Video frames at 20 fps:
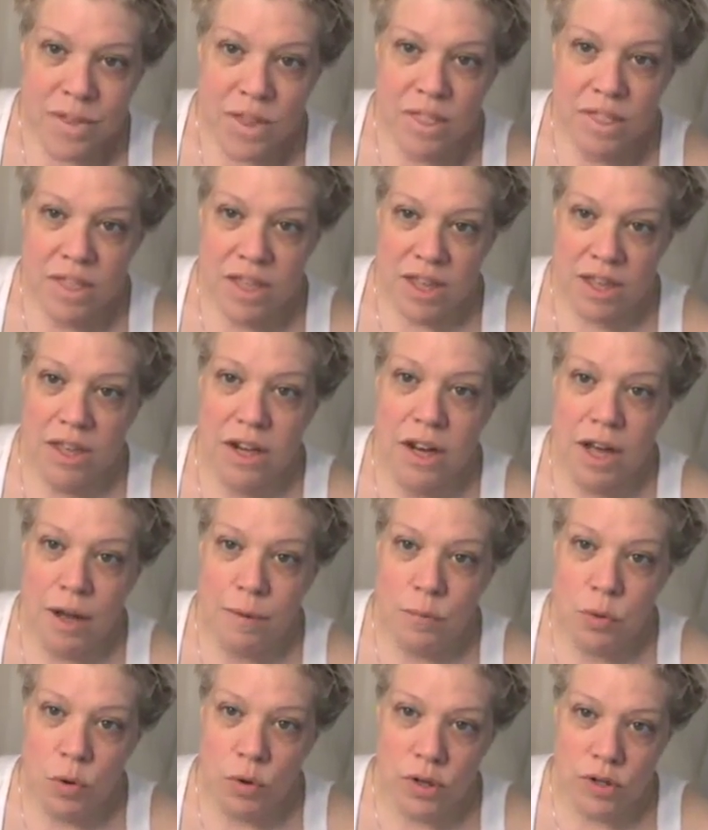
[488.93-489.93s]
Then
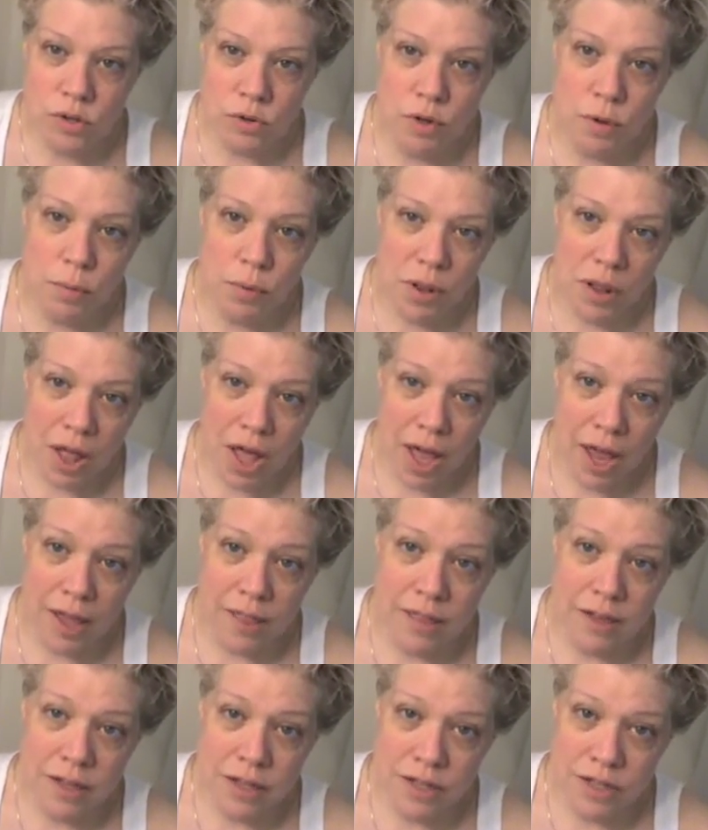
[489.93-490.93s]
I'm going to apply
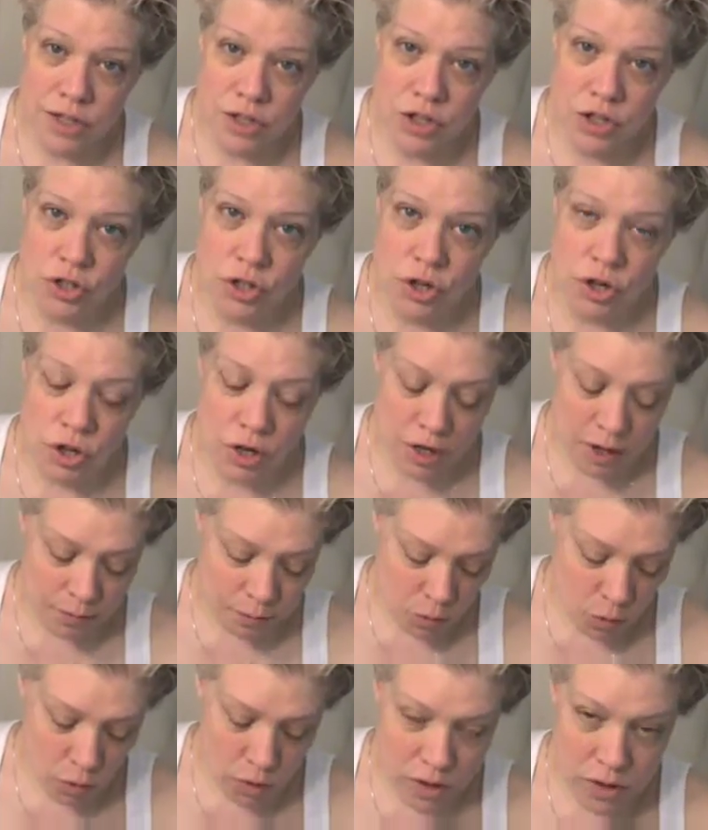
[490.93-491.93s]
the conditioner, and
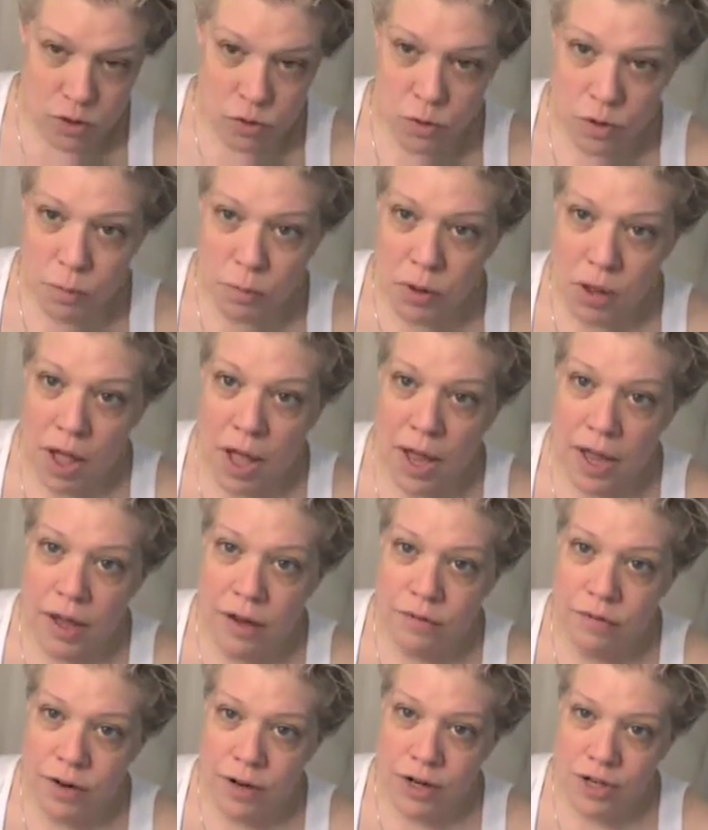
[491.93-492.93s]
I'm going to apply
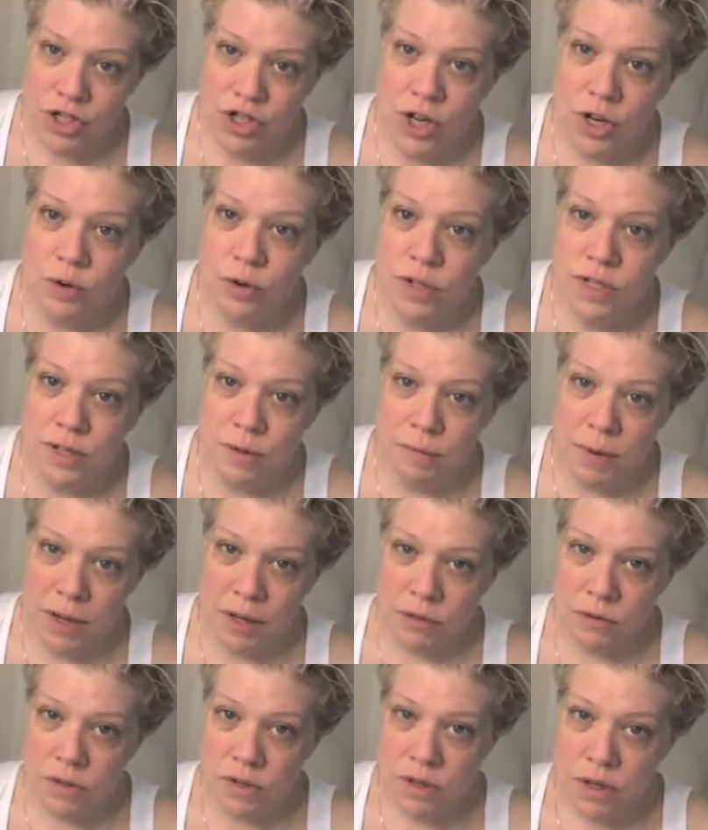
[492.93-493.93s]
a very generous
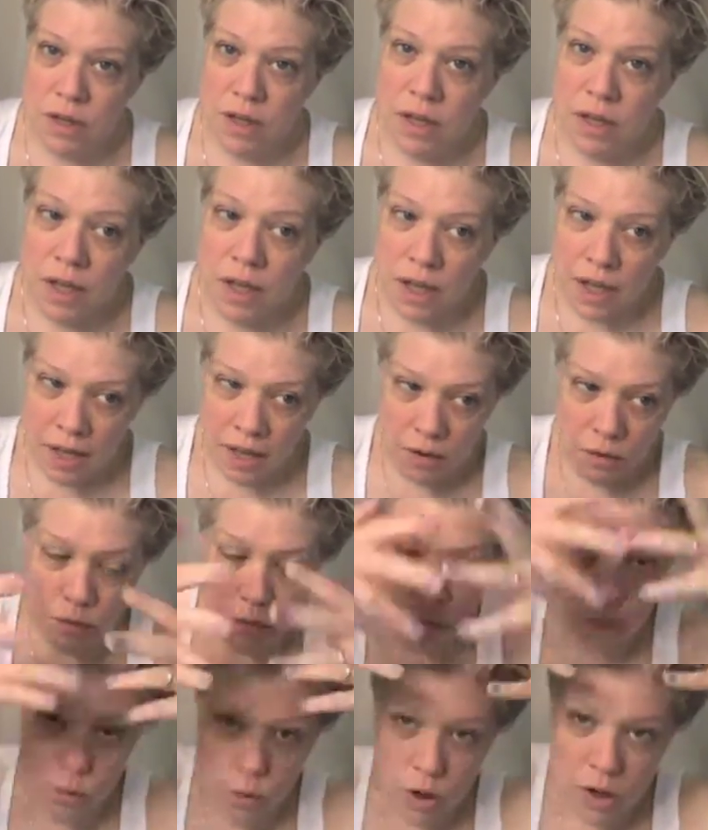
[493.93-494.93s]
amount and
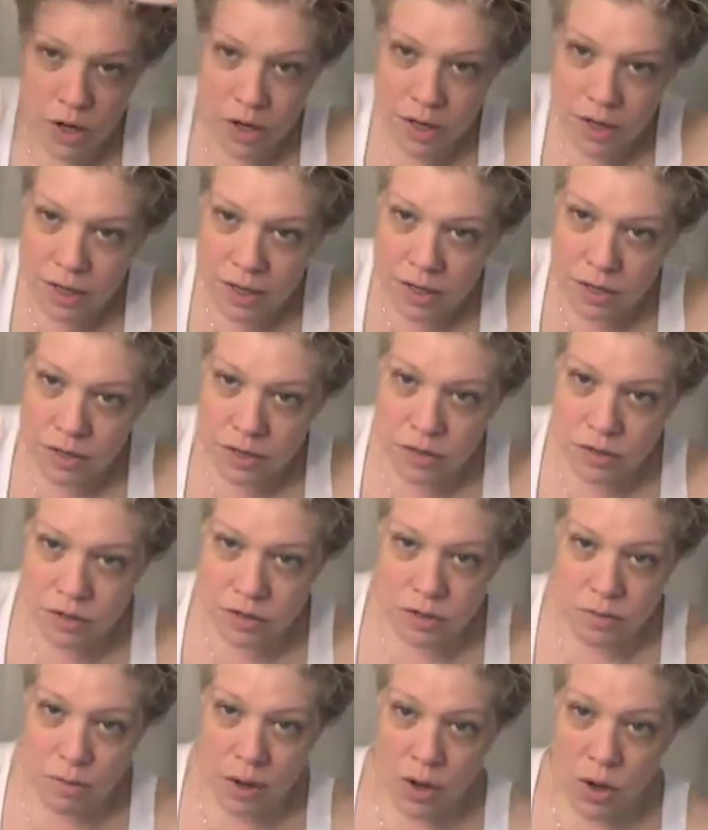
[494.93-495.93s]
work it in
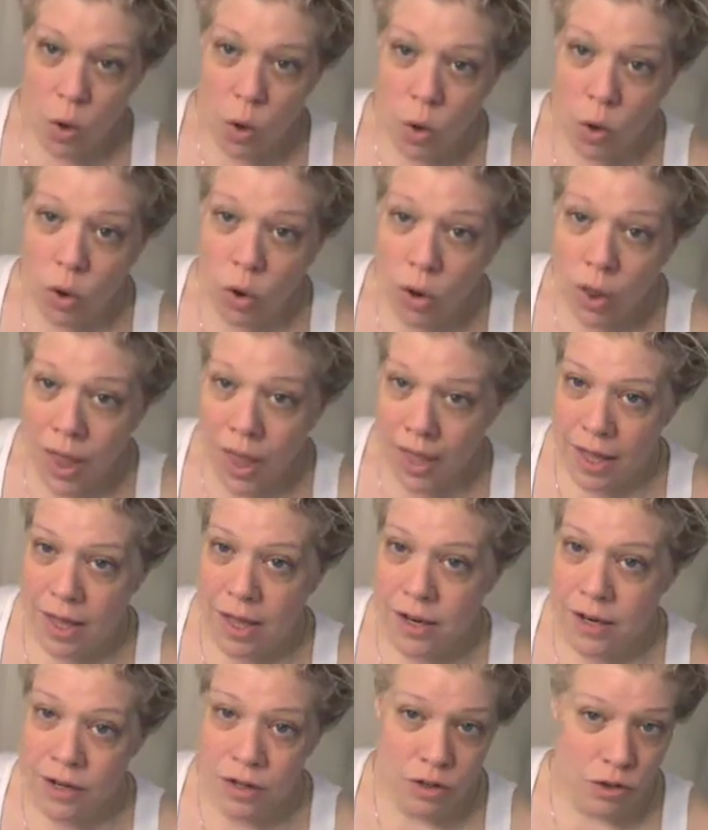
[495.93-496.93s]
to my whole
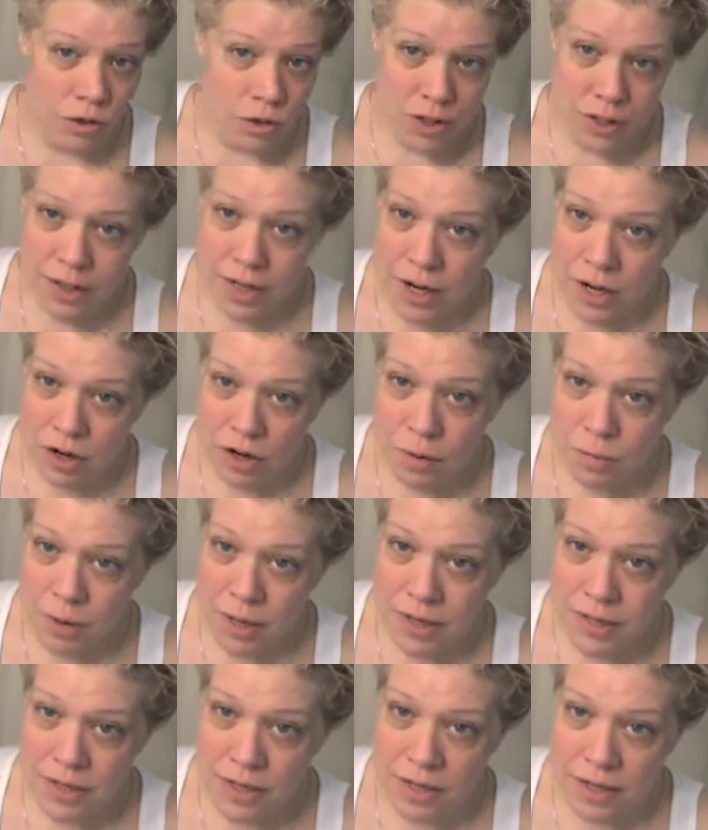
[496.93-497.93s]
head, including the hair I'm
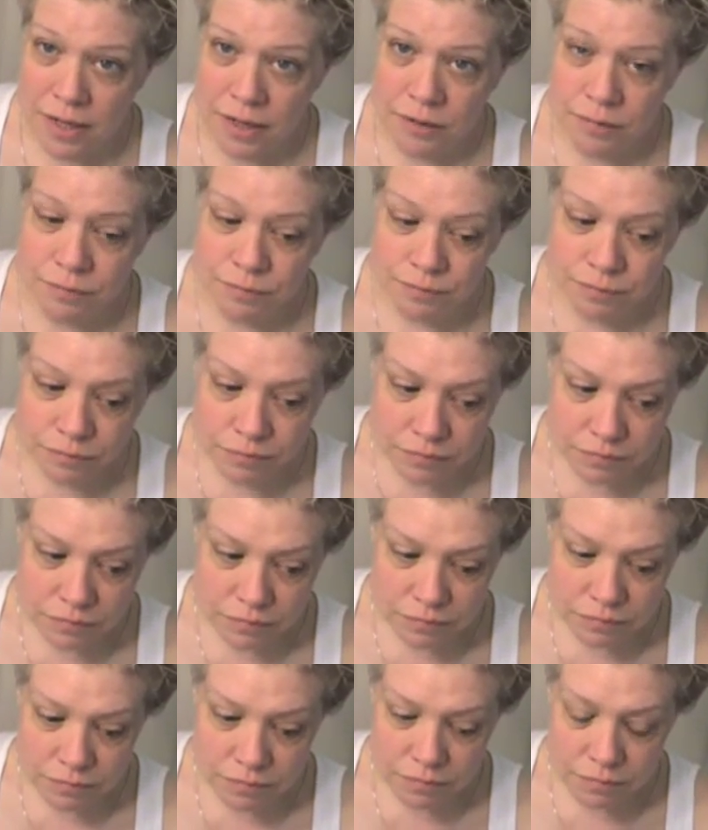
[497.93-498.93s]
not dyeing,
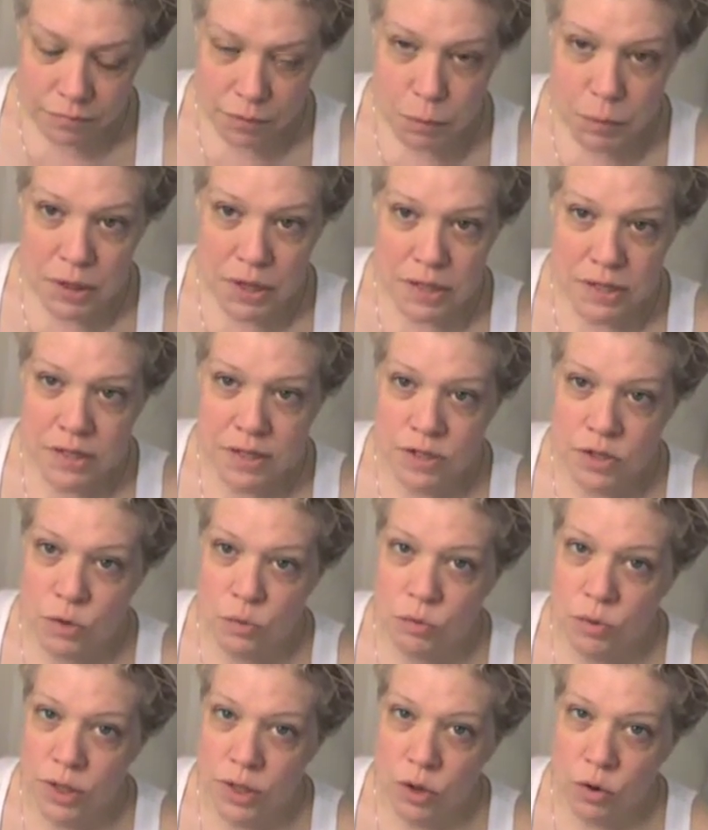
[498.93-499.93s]
because it's a
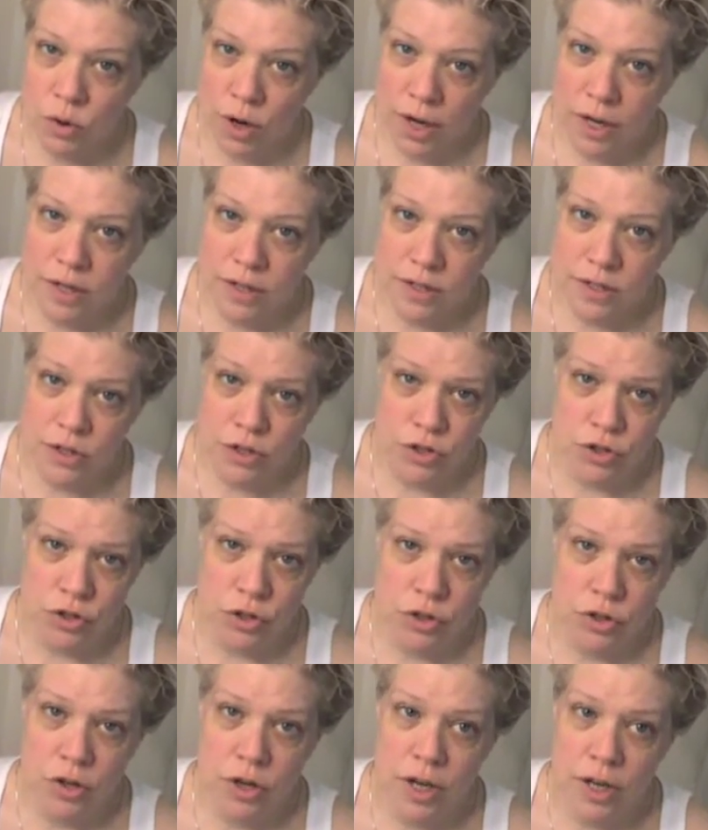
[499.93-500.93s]
really great
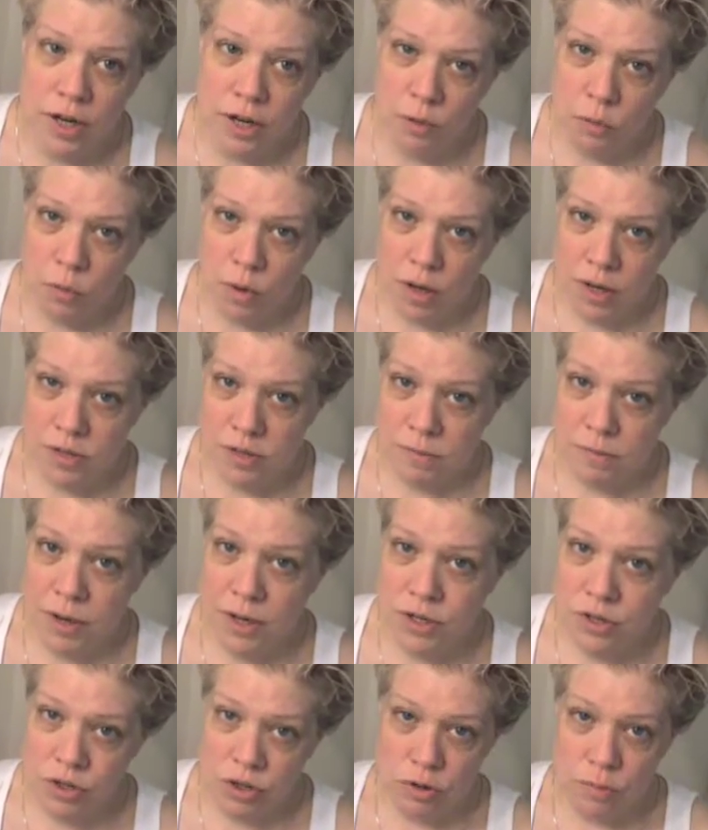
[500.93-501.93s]
conditioner and I want to
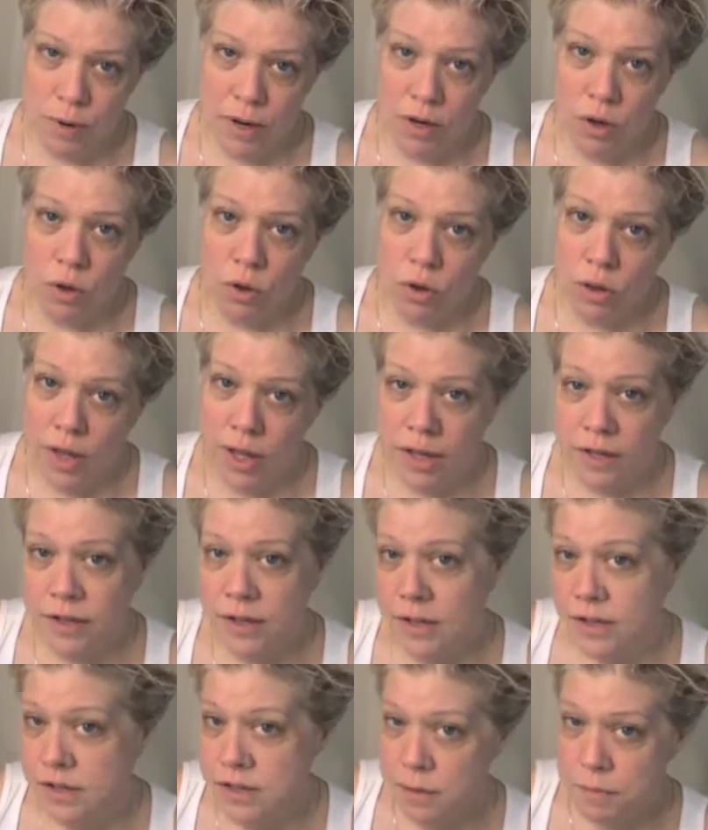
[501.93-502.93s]
make sure my whole head
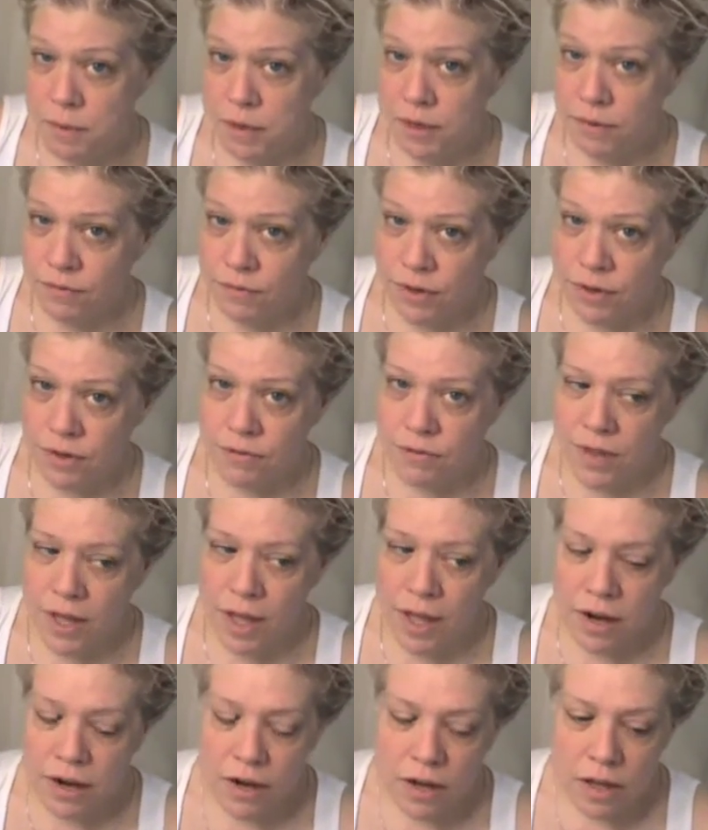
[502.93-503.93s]
gets the benefit of
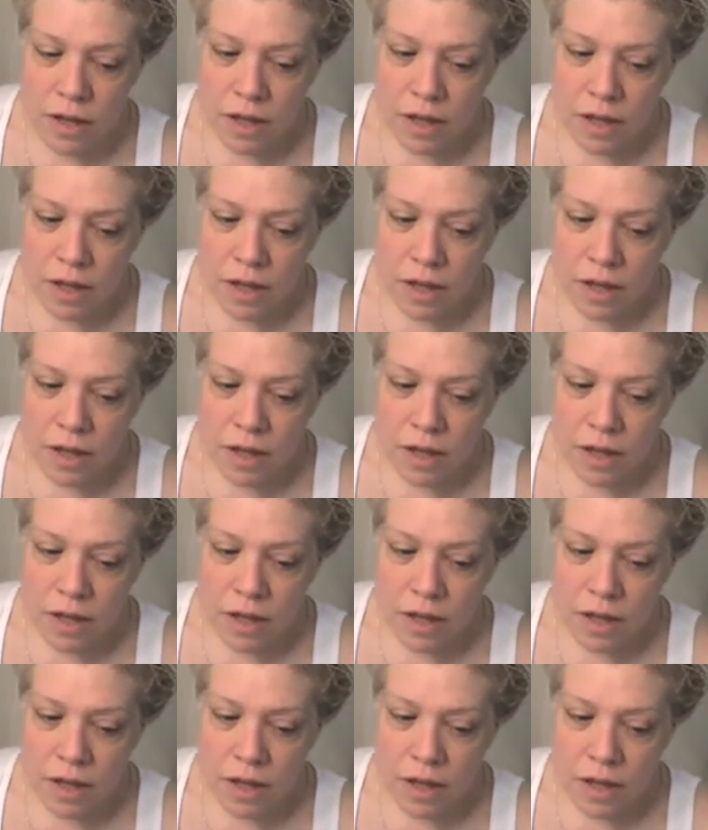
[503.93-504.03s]
that.